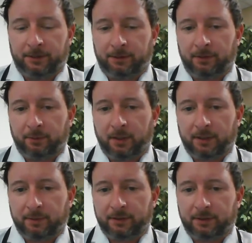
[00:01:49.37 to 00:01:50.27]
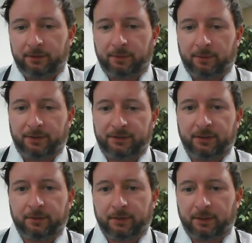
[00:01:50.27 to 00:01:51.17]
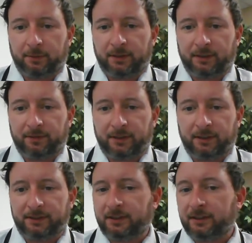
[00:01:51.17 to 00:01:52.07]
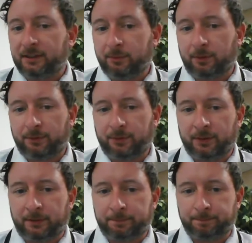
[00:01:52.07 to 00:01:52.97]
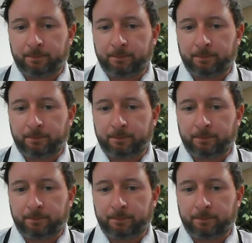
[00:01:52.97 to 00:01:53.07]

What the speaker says: During a walk around the unit with the sitter late one evening, he suddenly broke free.